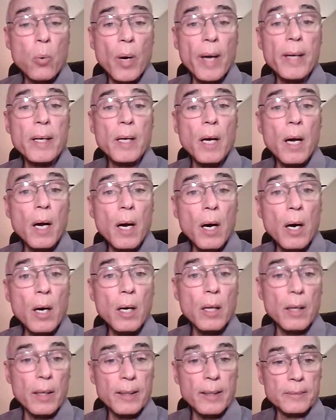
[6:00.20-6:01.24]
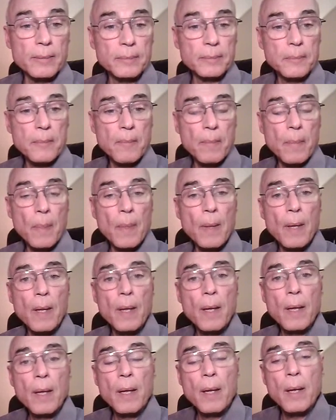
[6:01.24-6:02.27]
quite ugly.
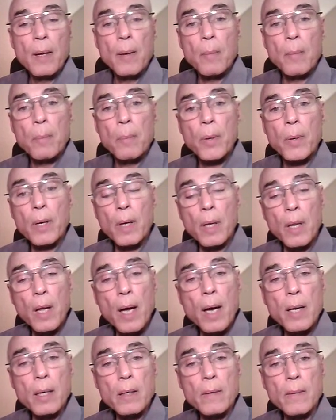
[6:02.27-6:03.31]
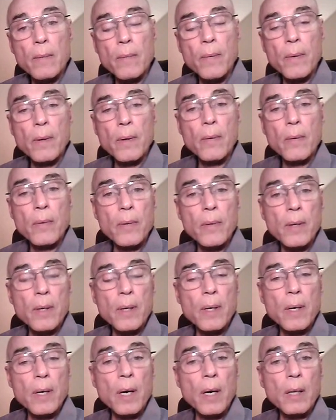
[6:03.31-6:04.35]
But a lot of
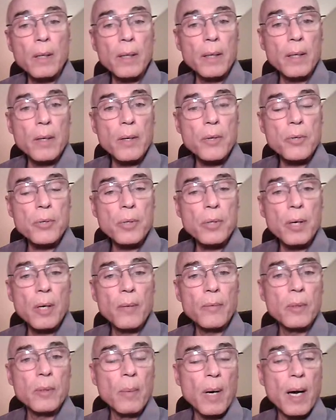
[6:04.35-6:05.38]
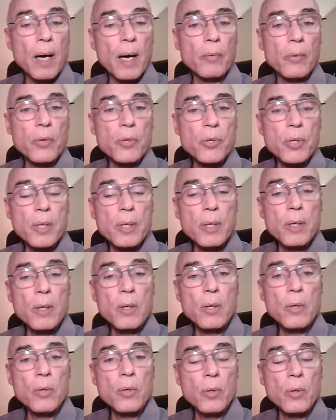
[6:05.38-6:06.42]
the ugliness of
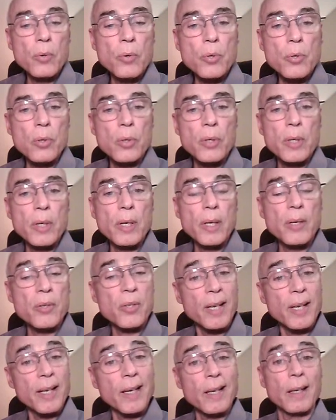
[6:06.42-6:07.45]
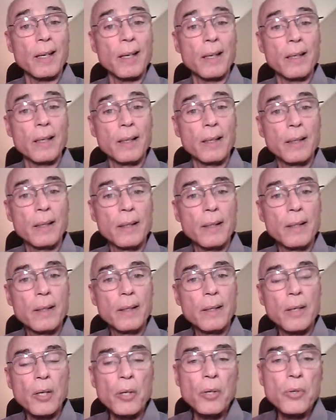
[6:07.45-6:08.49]
democracy usually is hidden
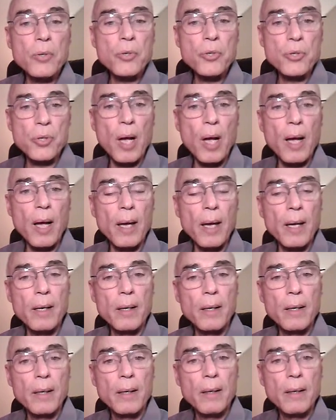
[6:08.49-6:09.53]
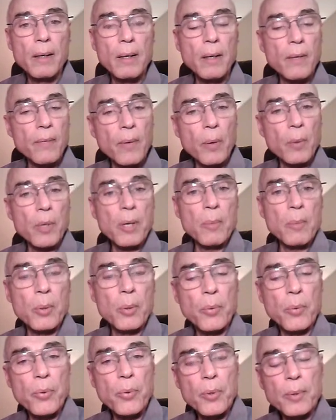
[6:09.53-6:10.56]
inside a voting
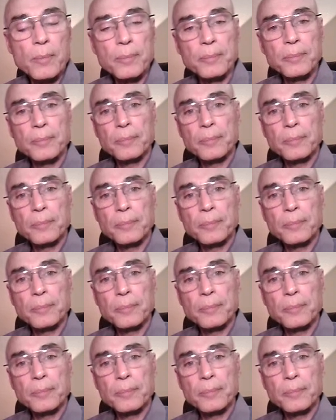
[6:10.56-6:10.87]
booth,